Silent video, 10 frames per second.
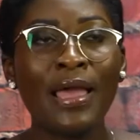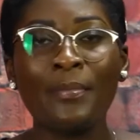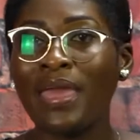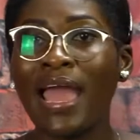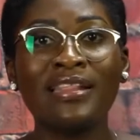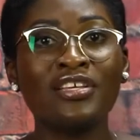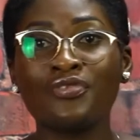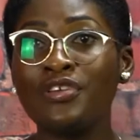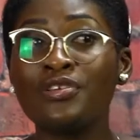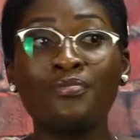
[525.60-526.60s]
behind the
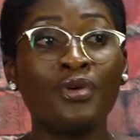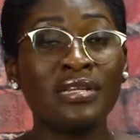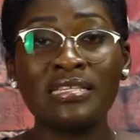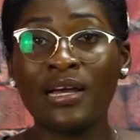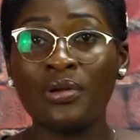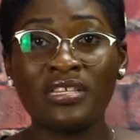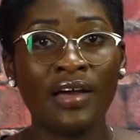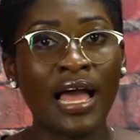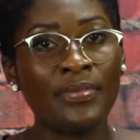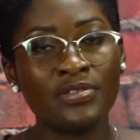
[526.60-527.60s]
screen to monitor whatever
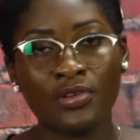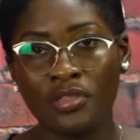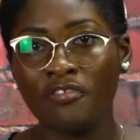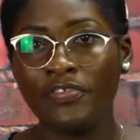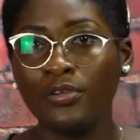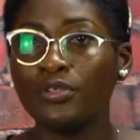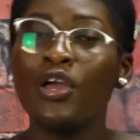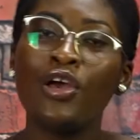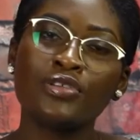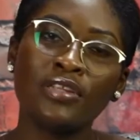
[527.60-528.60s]
happens on the field?
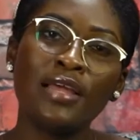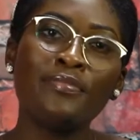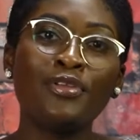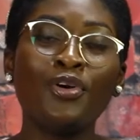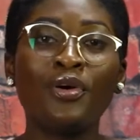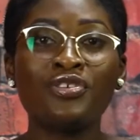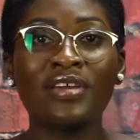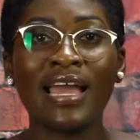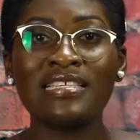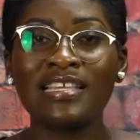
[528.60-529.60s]
So let me know what you
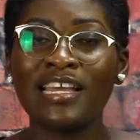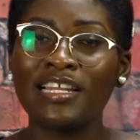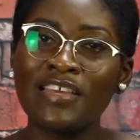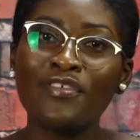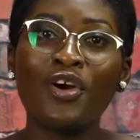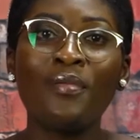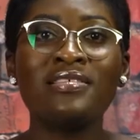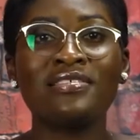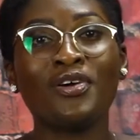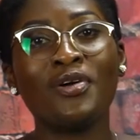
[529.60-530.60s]
guys think. Leave your
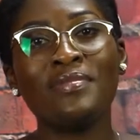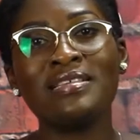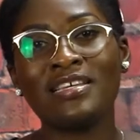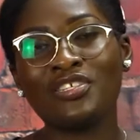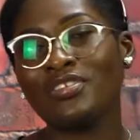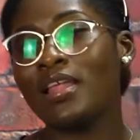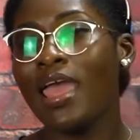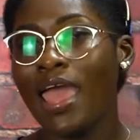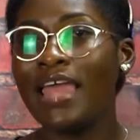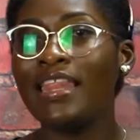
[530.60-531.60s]
comments in the comment section,
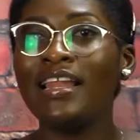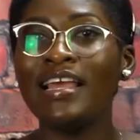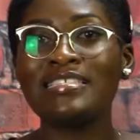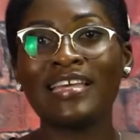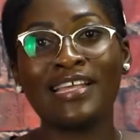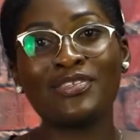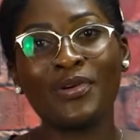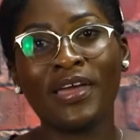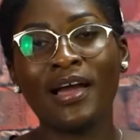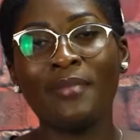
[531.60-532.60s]
and then let's get
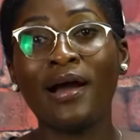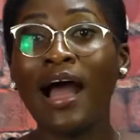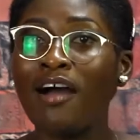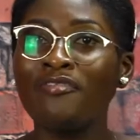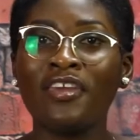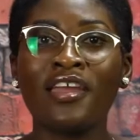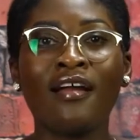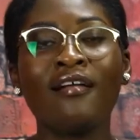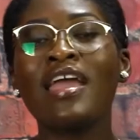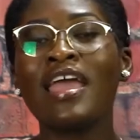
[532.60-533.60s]
talking about how
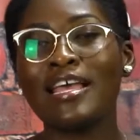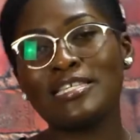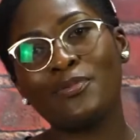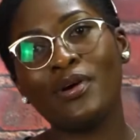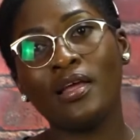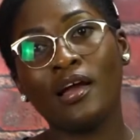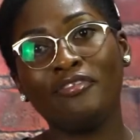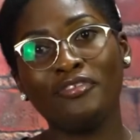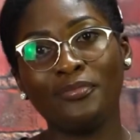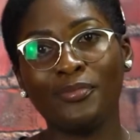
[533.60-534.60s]
VAR is spoiling our
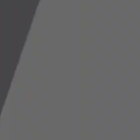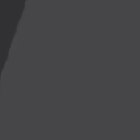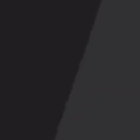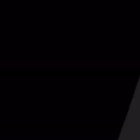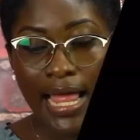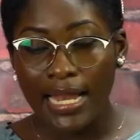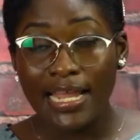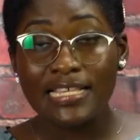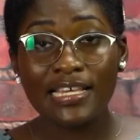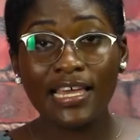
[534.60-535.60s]
football.
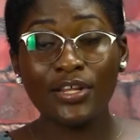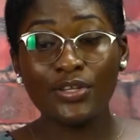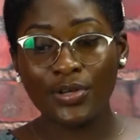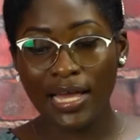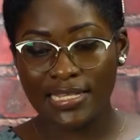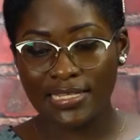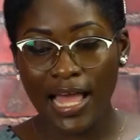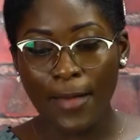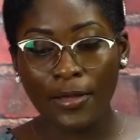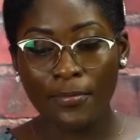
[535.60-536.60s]
Let's take a look at the
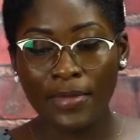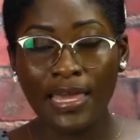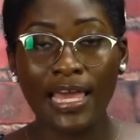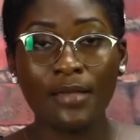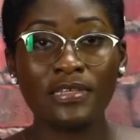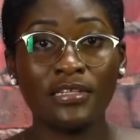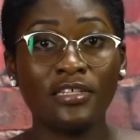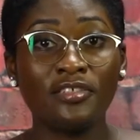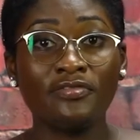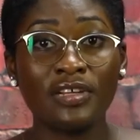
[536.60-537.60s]
upcoming games in the
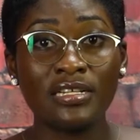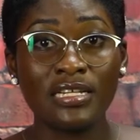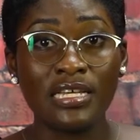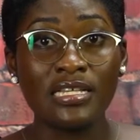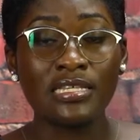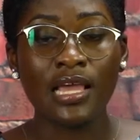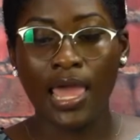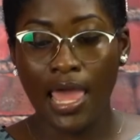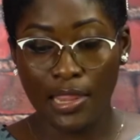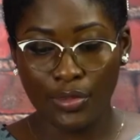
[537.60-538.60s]
different leagues
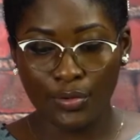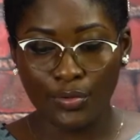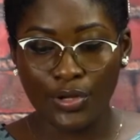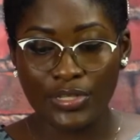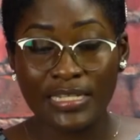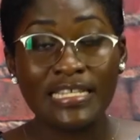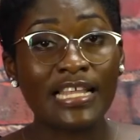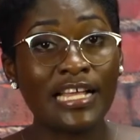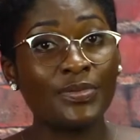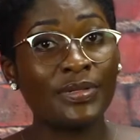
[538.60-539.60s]
in the world. So let's
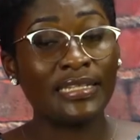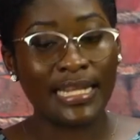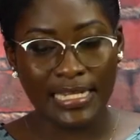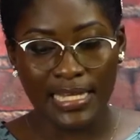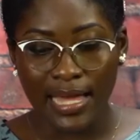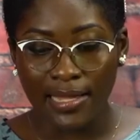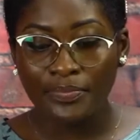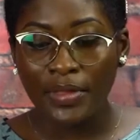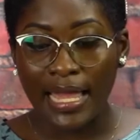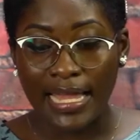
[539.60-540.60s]
start with La Liga.
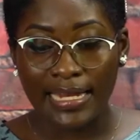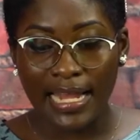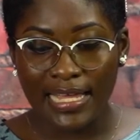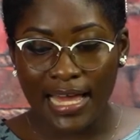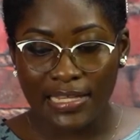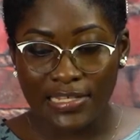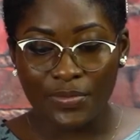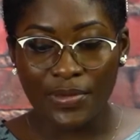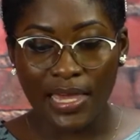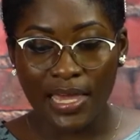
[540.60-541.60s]
In La Liga this
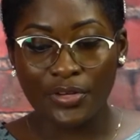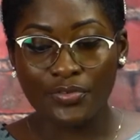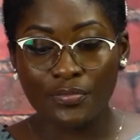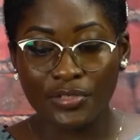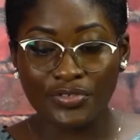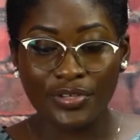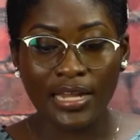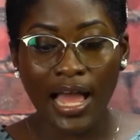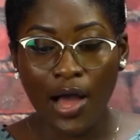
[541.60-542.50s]
weekend, Real Madrid are